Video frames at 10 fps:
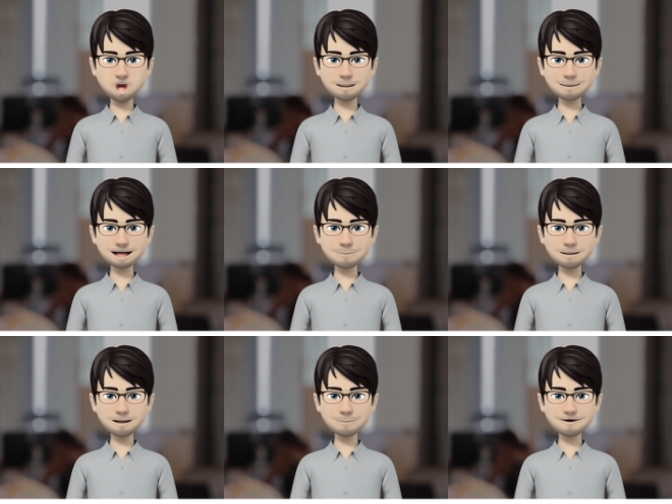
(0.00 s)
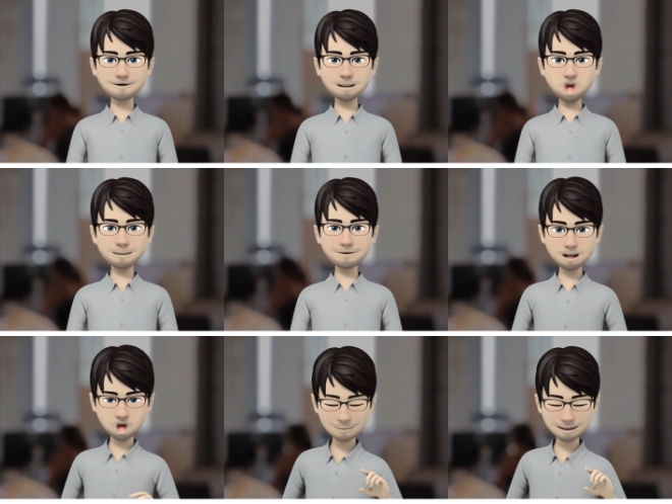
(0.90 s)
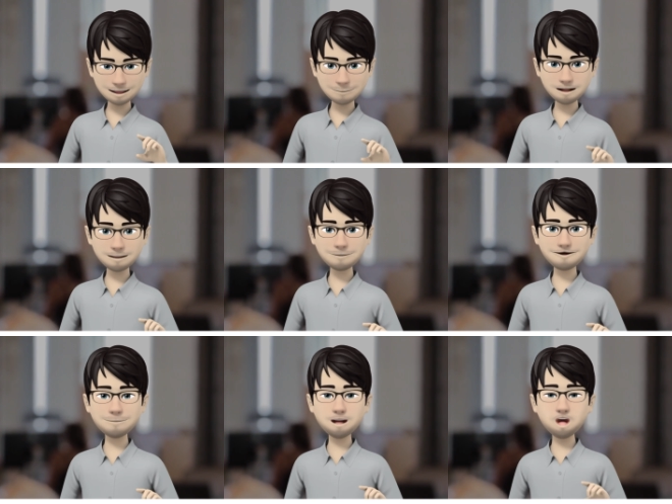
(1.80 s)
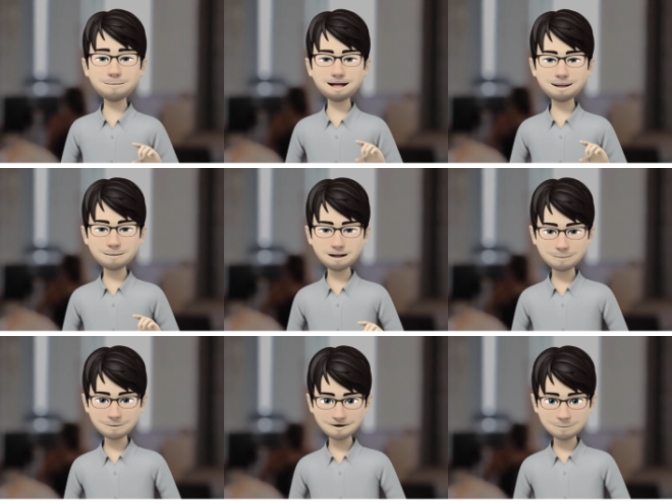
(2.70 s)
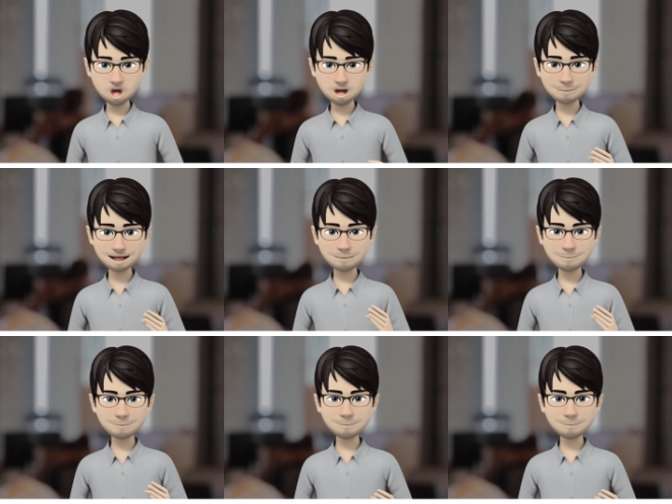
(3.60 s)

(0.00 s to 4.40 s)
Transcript: and TensorFlow to ingest and compute massive amounts of structured